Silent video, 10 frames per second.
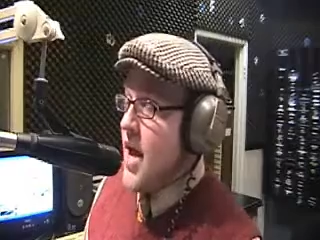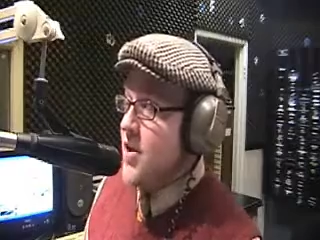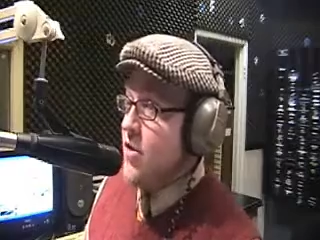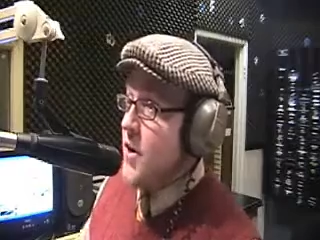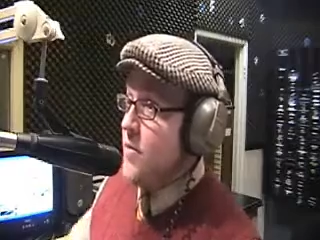
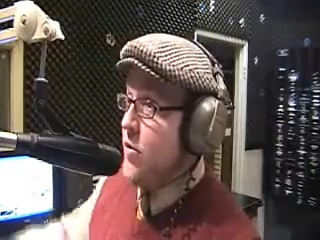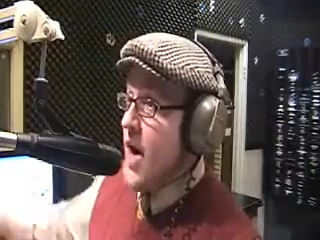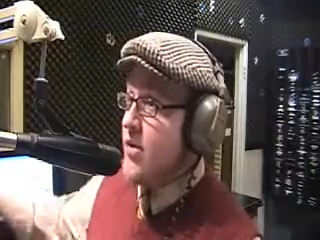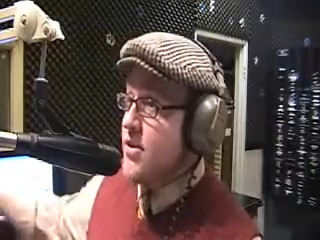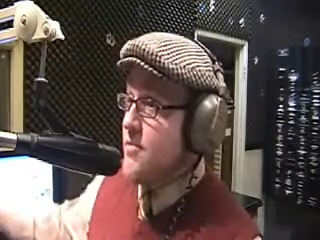and you're gonna put
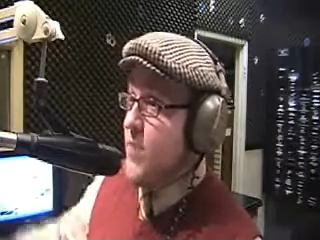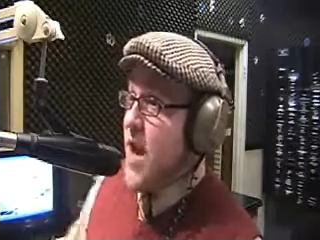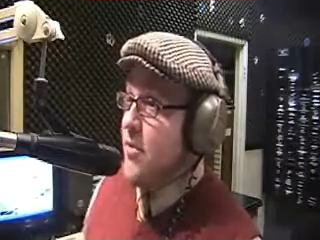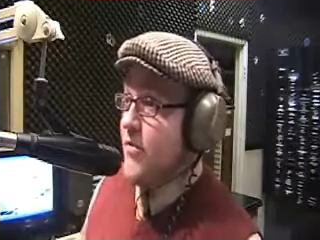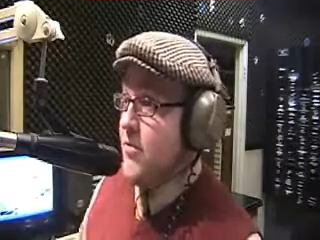out some
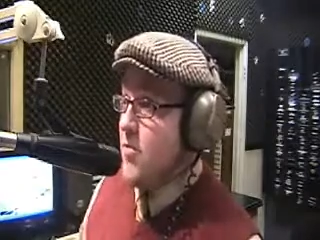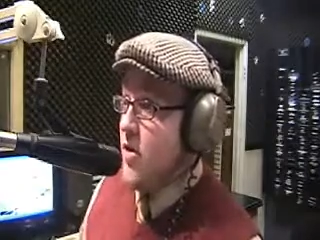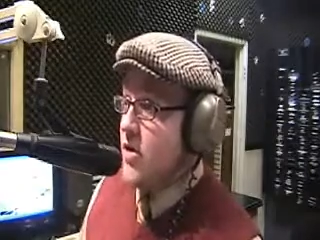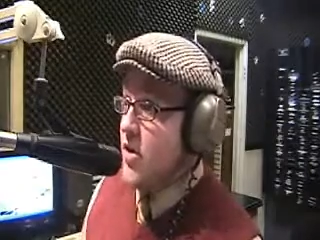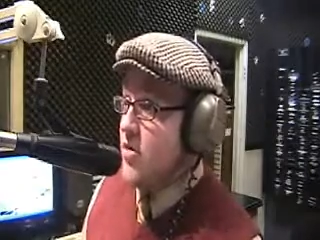paper from the
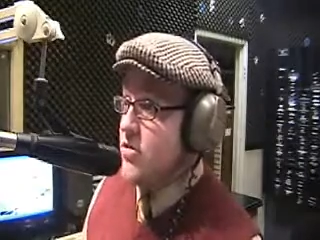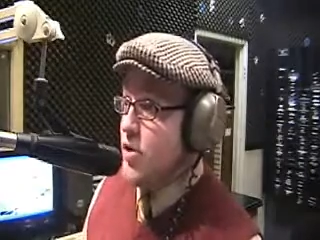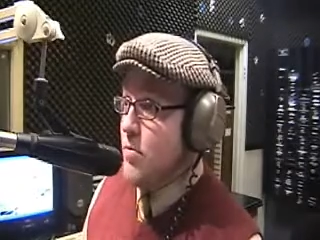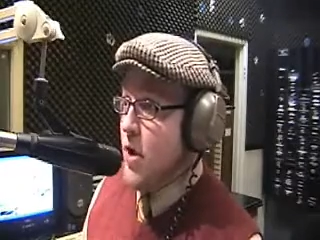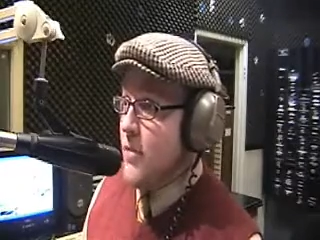
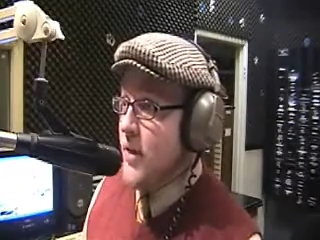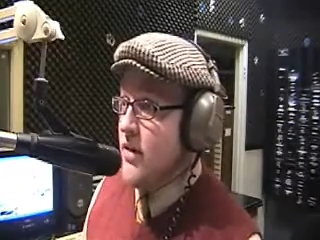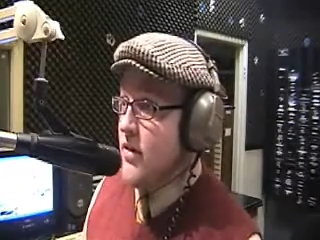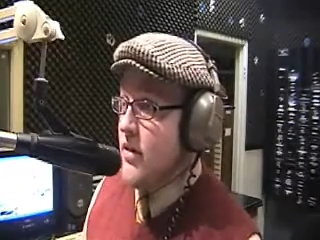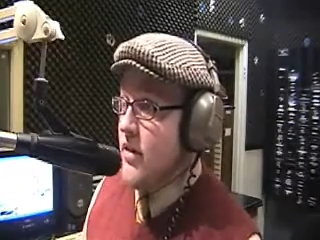Multicultural Department,